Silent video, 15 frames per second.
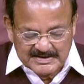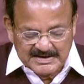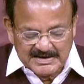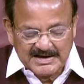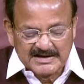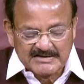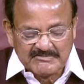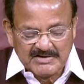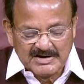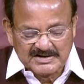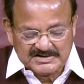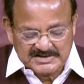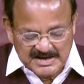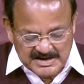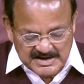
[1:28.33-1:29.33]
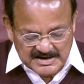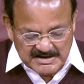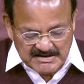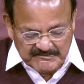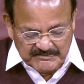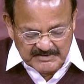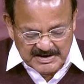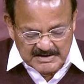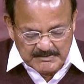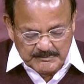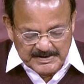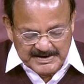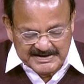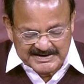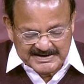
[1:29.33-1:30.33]
equal sharing of
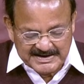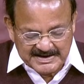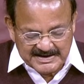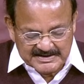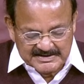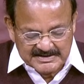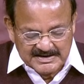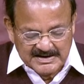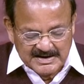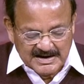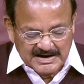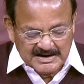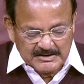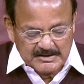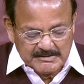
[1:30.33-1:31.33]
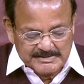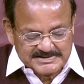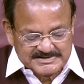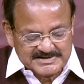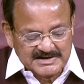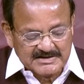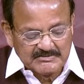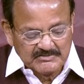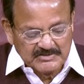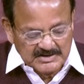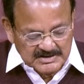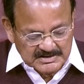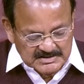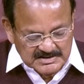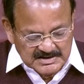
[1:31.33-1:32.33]
unpaid care and domestic
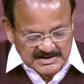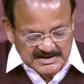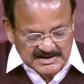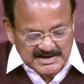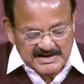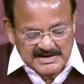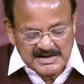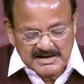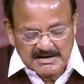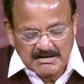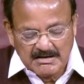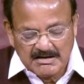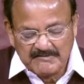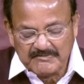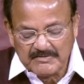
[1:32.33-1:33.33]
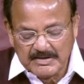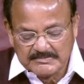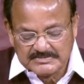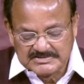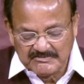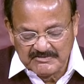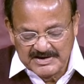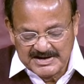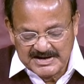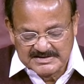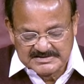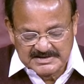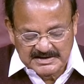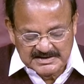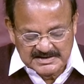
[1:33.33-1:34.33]
work, ending all forms of
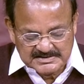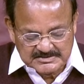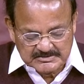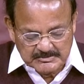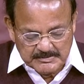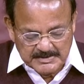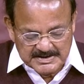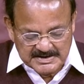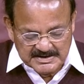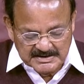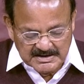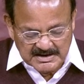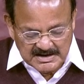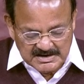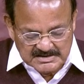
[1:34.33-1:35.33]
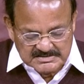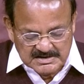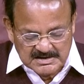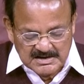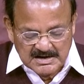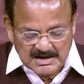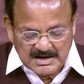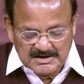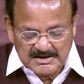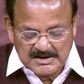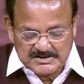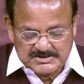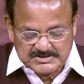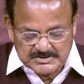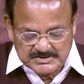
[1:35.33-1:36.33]
violence against women and girls, and
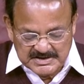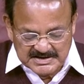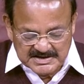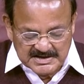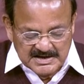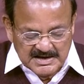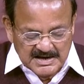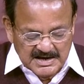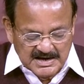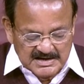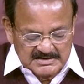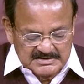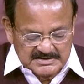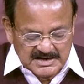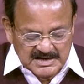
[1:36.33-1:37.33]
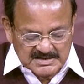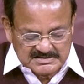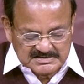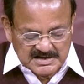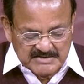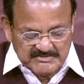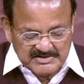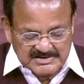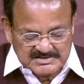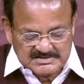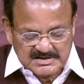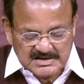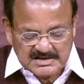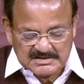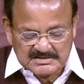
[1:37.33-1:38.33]
ensuring healthcare
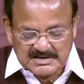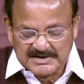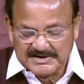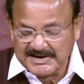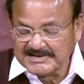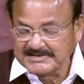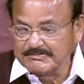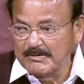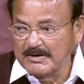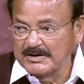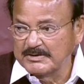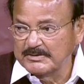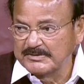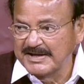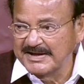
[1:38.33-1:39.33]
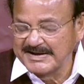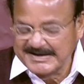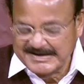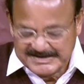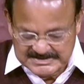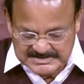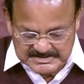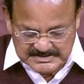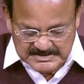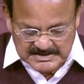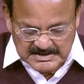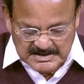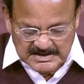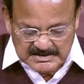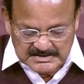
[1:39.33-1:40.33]
service that respond to their needs.
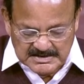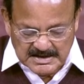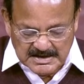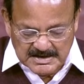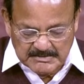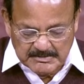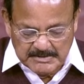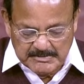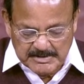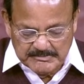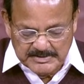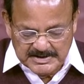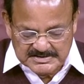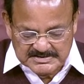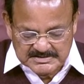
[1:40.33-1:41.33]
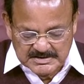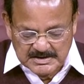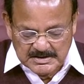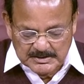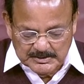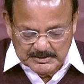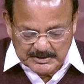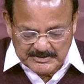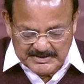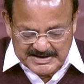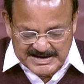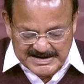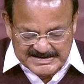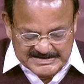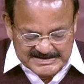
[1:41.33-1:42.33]
The honourable members,
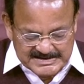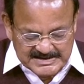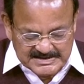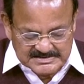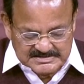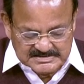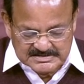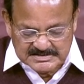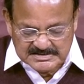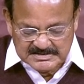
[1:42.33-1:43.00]
COVID-19 is